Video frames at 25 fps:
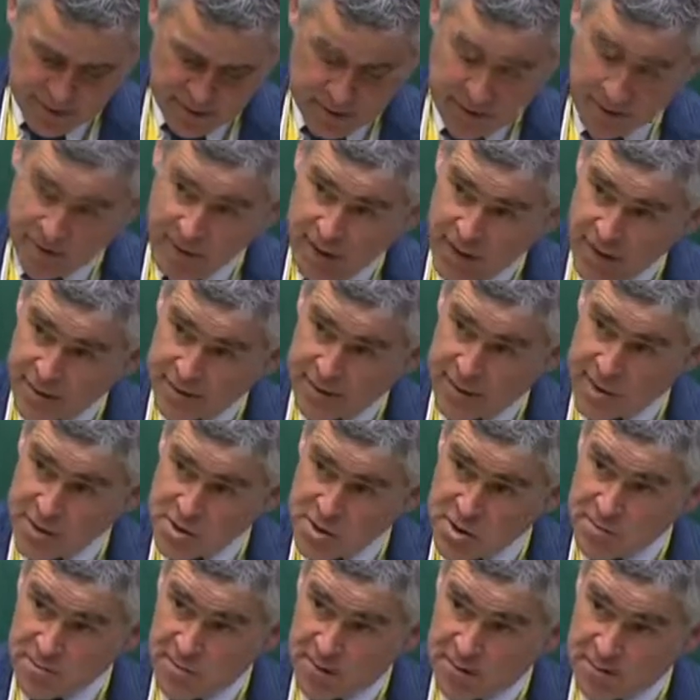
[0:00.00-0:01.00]
And at that
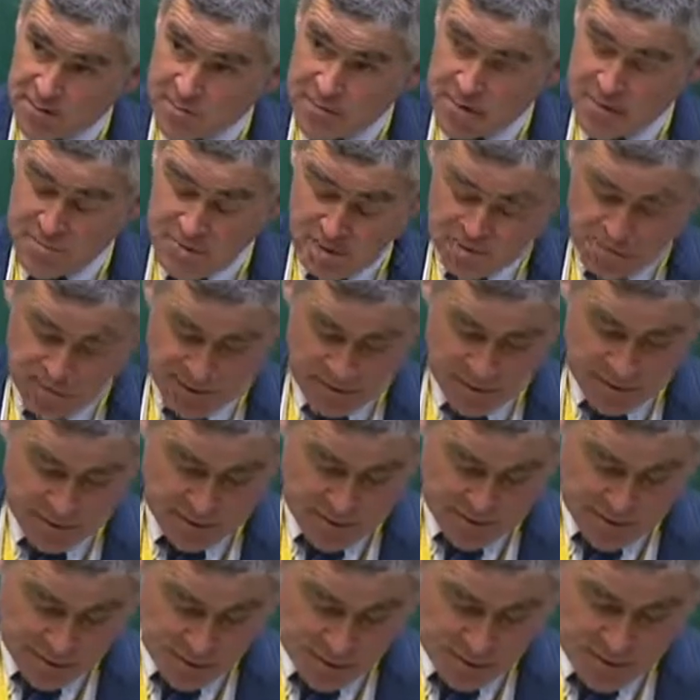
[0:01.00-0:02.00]
election, Madam Deputy Speaker,
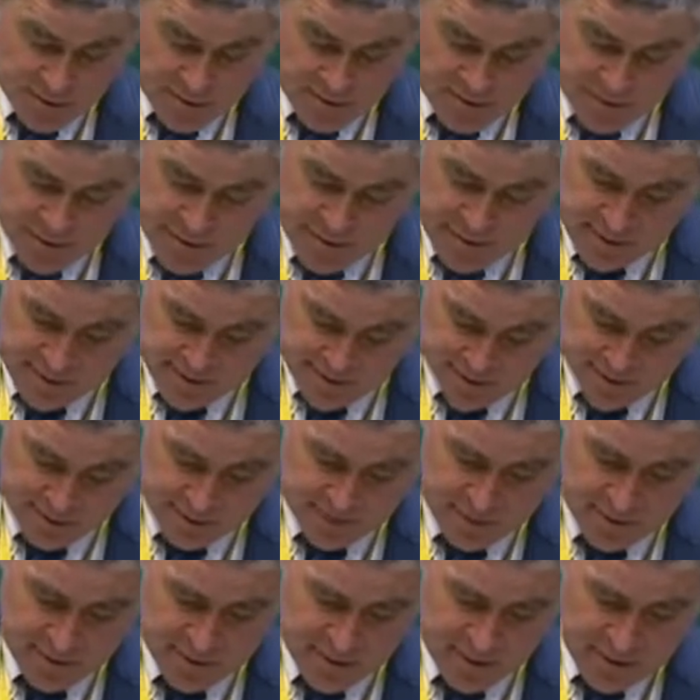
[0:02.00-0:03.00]
the Tories made it
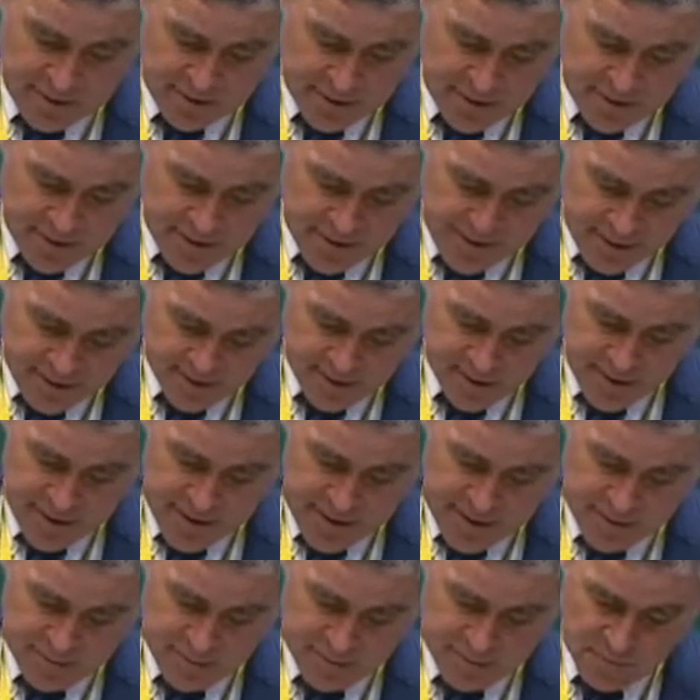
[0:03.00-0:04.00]
clear that the
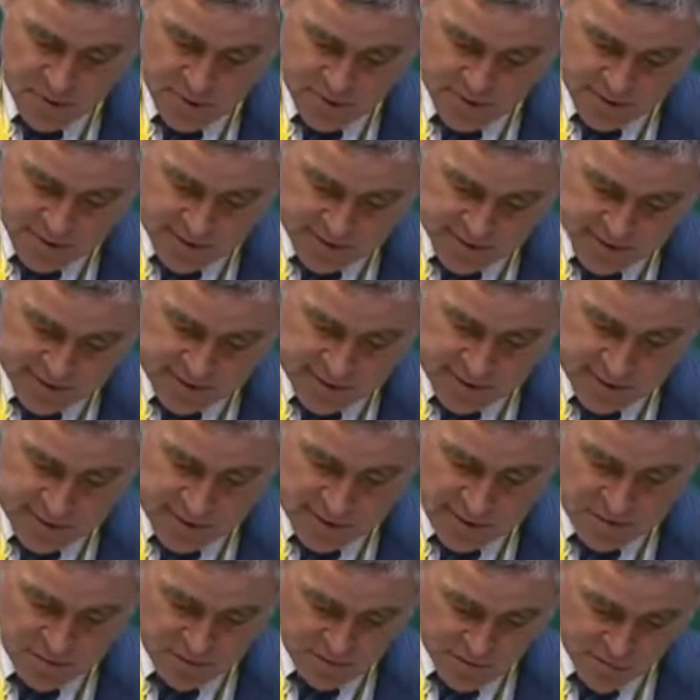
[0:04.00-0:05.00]
referendum was a
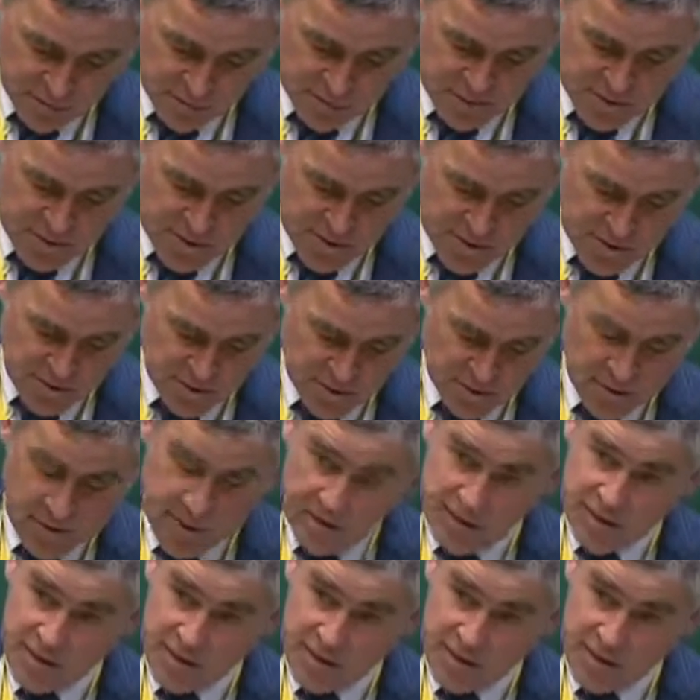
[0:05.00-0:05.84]
key voting issue,